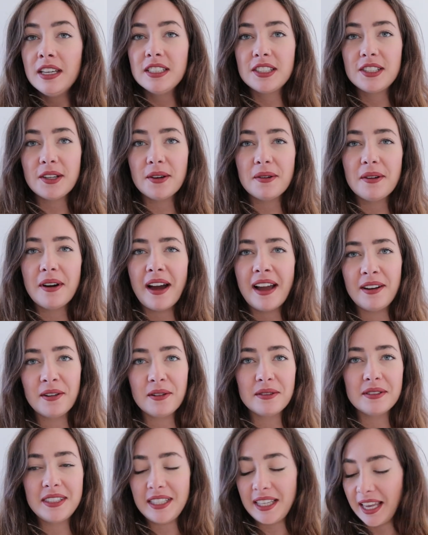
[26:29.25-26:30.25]
So I
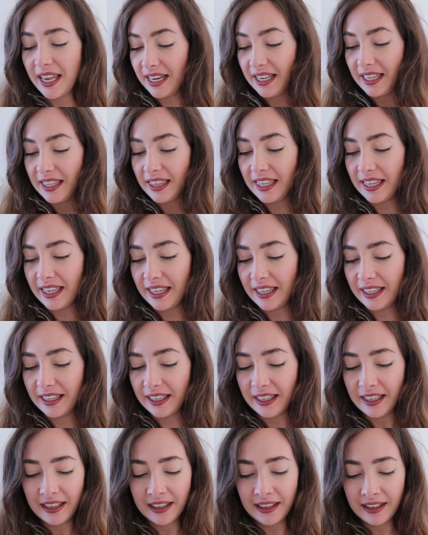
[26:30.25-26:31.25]
don't see
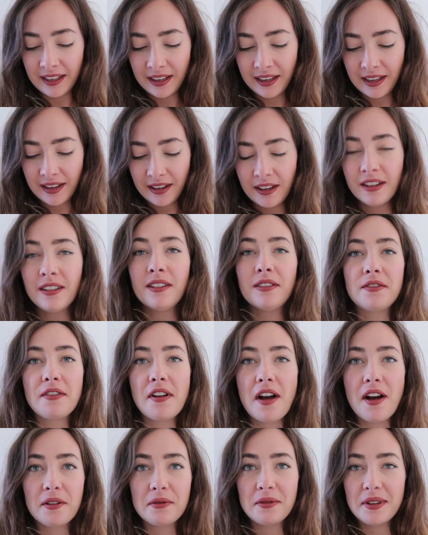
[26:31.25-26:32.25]
anything
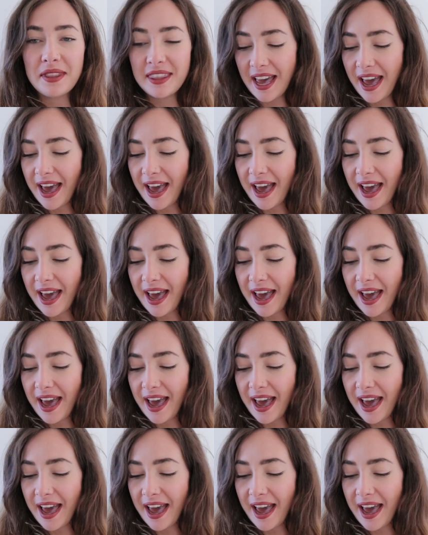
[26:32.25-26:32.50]
wrong with